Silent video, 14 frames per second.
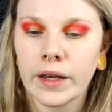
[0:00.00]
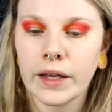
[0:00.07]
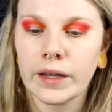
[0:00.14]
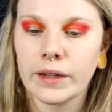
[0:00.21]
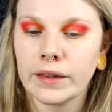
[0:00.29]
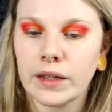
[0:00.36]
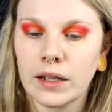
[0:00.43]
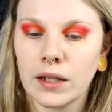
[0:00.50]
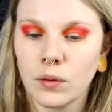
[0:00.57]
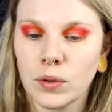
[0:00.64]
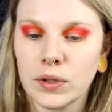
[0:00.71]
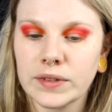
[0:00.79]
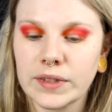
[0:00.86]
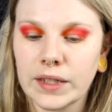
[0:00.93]
and then I
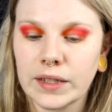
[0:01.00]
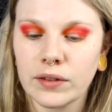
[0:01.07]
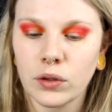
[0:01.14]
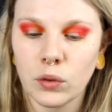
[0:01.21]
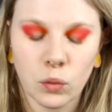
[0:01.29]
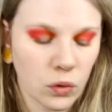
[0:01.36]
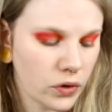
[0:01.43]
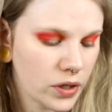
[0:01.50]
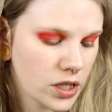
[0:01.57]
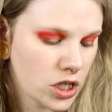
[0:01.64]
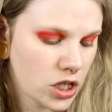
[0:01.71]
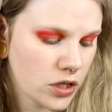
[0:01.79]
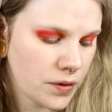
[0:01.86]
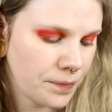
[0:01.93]
will take the
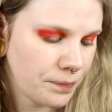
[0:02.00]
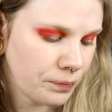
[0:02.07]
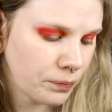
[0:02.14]
orange